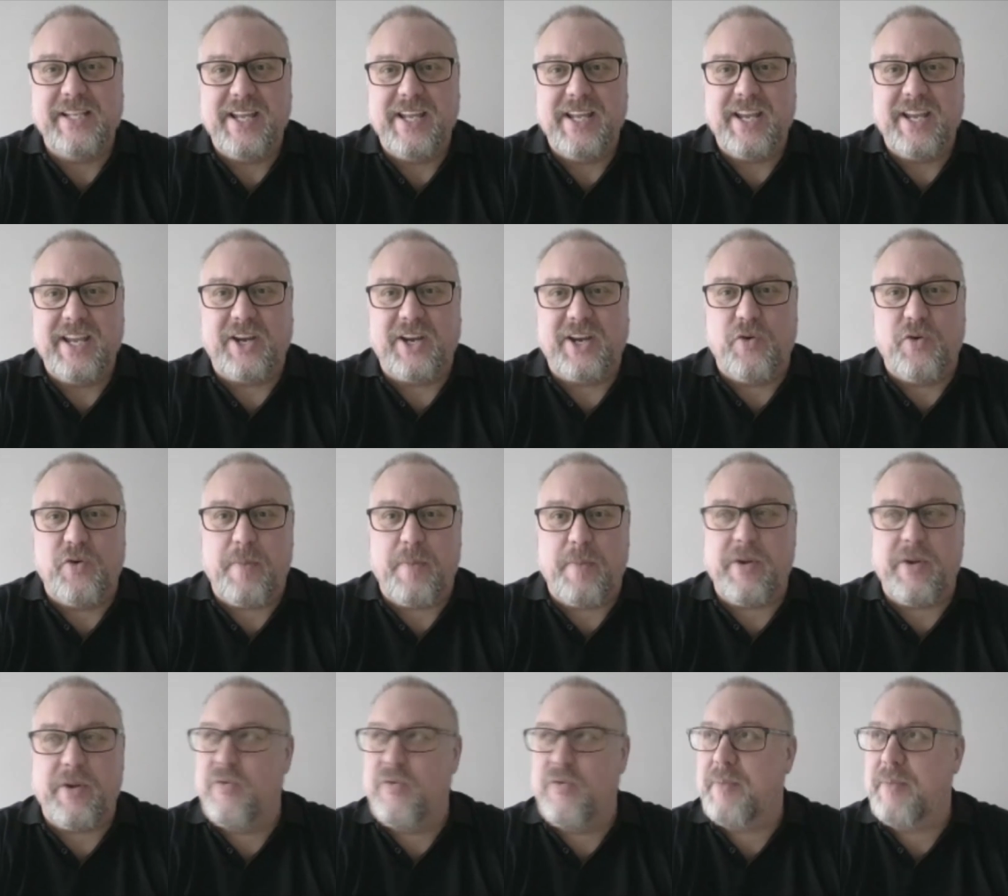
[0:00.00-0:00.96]
Ripman and
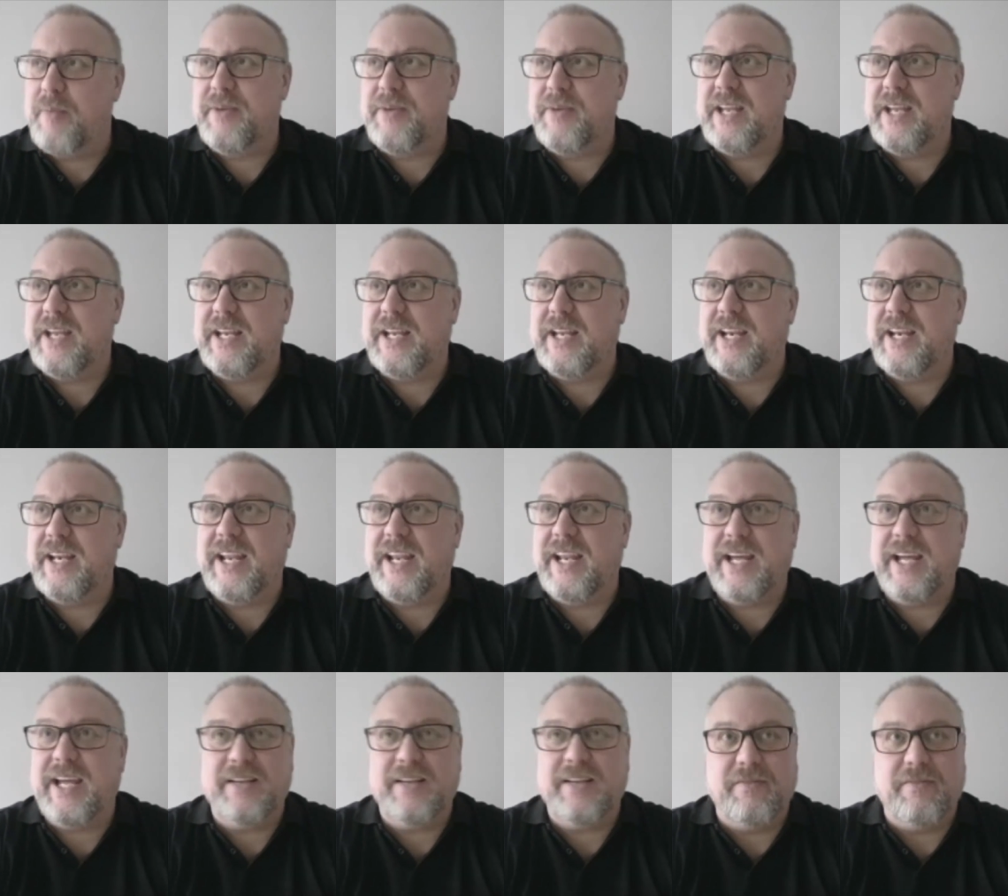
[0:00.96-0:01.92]
ripped it and
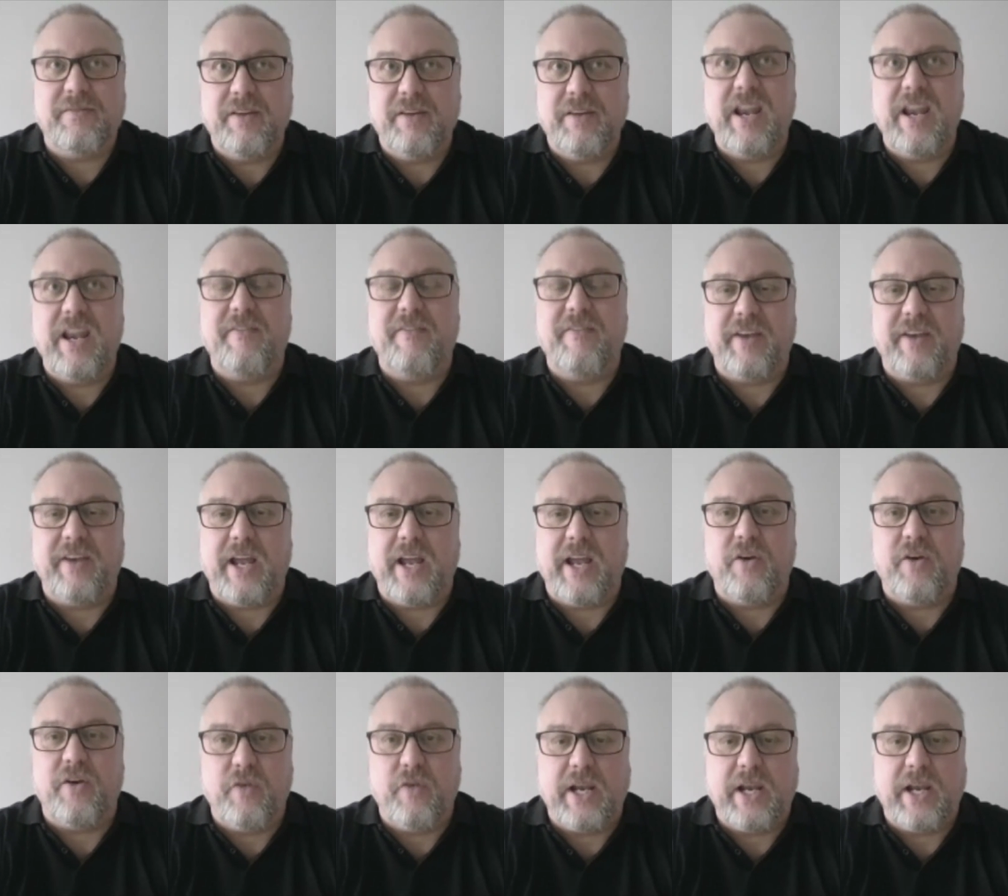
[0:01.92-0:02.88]
uh, lovely. Had a
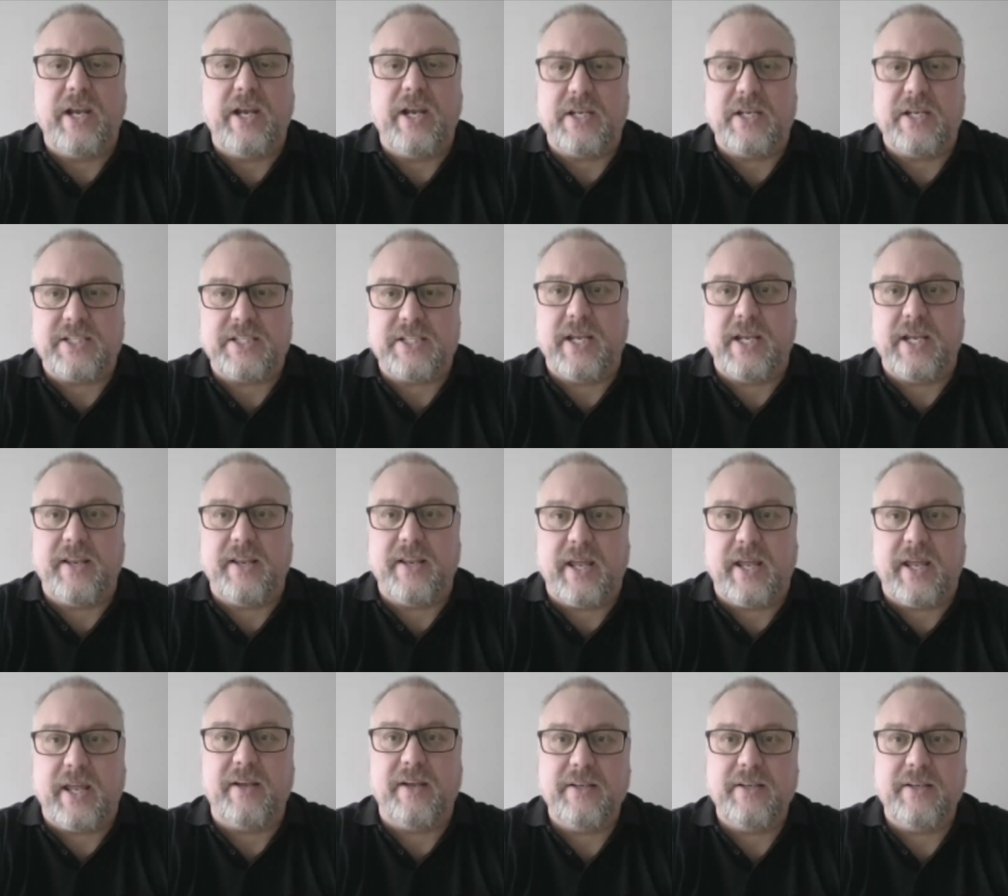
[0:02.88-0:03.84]
really nice day there.